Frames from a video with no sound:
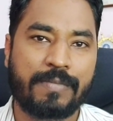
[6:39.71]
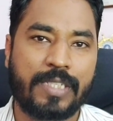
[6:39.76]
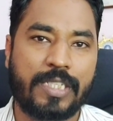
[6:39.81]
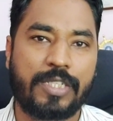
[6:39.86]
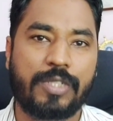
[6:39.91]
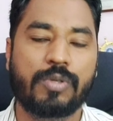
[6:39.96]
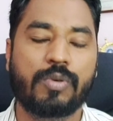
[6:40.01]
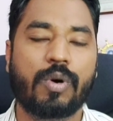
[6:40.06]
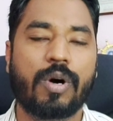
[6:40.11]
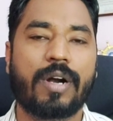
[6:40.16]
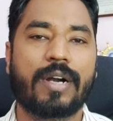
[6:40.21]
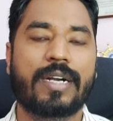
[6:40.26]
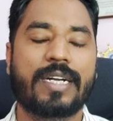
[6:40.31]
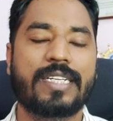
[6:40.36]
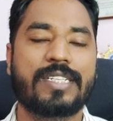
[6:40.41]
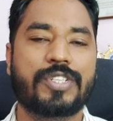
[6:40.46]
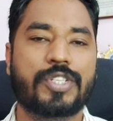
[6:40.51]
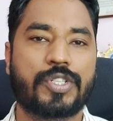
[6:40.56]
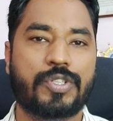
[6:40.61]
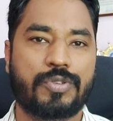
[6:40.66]
You are
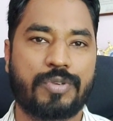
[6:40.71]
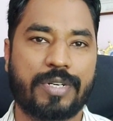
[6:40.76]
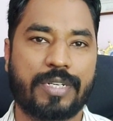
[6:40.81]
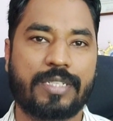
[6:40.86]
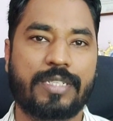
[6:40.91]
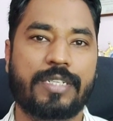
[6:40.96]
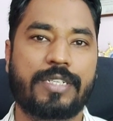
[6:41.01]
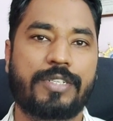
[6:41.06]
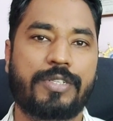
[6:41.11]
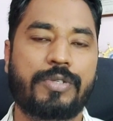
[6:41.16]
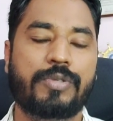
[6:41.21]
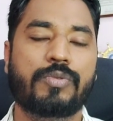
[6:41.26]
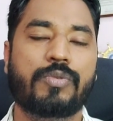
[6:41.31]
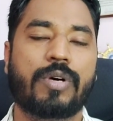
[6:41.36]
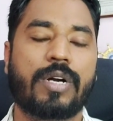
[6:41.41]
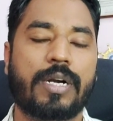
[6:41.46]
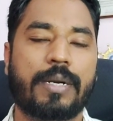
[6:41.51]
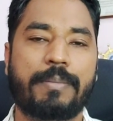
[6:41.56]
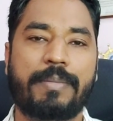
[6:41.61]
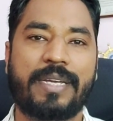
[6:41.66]
instructed, you
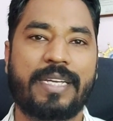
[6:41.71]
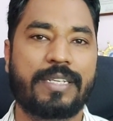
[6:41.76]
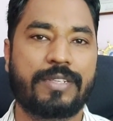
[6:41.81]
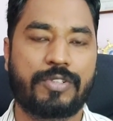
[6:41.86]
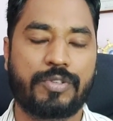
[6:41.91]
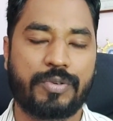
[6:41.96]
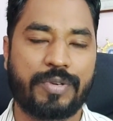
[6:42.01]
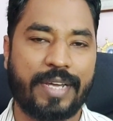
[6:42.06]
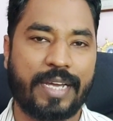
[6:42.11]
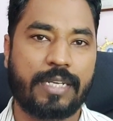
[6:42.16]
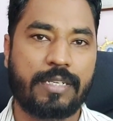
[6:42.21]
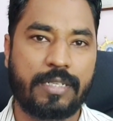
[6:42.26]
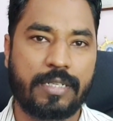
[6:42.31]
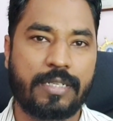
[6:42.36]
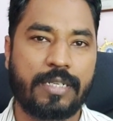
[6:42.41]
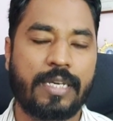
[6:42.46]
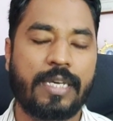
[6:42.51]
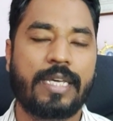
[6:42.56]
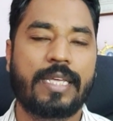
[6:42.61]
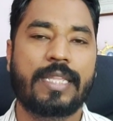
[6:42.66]
are being
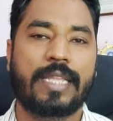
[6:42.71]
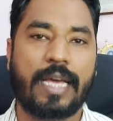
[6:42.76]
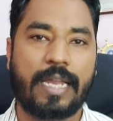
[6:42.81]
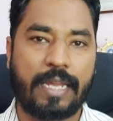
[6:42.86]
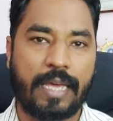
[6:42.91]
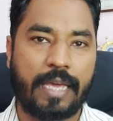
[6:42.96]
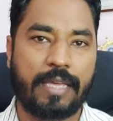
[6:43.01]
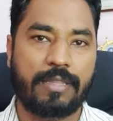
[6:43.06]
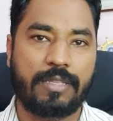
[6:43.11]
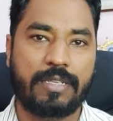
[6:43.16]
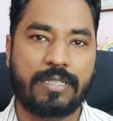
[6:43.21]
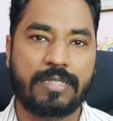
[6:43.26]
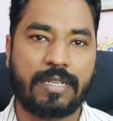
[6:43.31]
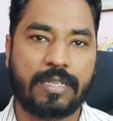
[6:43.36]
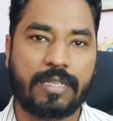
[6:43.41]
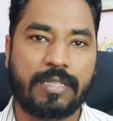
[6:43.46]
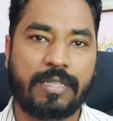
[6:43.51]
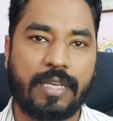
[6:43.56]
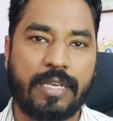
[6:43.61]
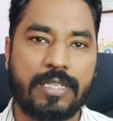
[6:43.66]
directed that, hey, these are
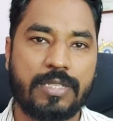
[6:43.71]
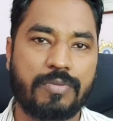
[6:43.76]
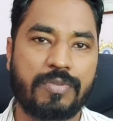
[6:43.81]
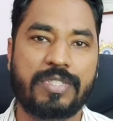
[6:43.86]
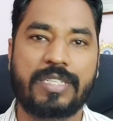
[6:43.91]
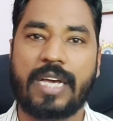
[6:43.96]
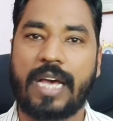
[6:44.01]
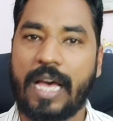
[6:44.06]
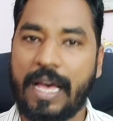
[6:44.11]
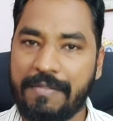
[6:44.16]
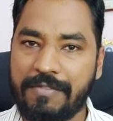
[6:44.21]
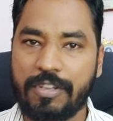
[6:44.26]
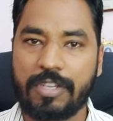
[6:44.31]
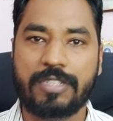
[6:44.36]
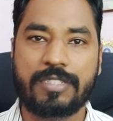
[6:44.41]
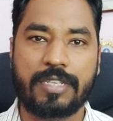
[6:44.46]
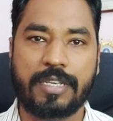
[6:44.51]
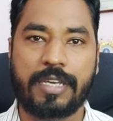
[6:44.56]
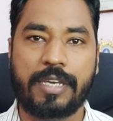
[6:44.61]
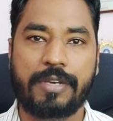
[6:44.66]
the things which I have to
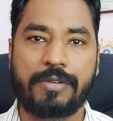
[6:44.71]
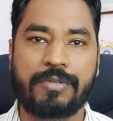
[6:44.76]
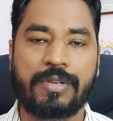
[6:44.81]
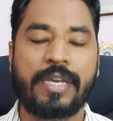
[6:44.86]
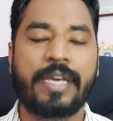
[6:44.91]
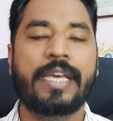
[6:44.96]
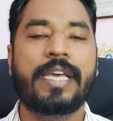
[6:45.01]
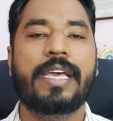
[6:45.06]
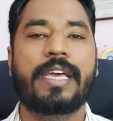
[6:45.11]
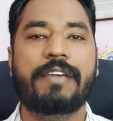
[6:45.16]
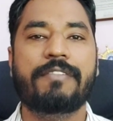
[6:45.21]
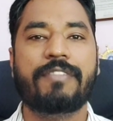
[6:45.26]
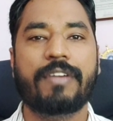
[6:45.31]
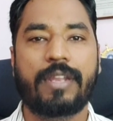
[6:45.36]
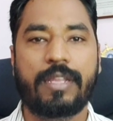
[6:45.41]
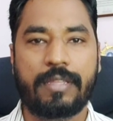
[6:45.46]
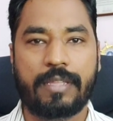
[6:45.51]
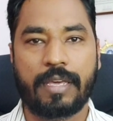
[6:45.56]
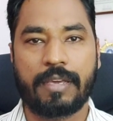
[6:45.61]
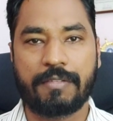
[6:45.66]
execute. If
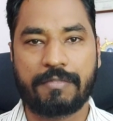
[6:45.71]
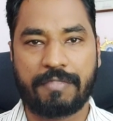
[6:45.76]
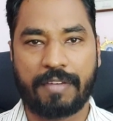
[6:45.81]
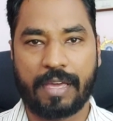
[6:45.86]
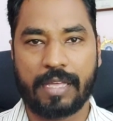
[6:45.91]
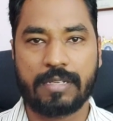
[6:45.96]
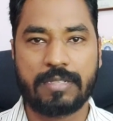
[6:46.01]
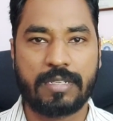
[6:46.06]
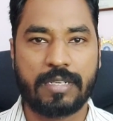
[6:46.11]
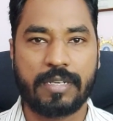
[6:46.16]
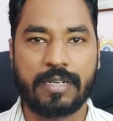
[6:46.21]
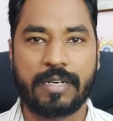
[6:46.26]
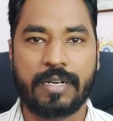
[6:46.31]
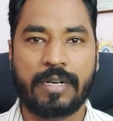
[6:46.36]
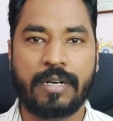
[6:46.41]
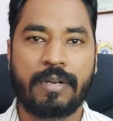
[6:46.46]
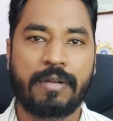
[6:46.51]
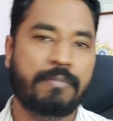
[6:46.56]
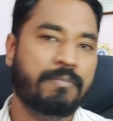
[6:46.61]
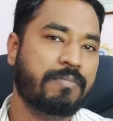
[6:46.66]
anything fails
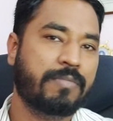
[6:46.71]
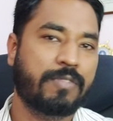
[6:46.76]
here,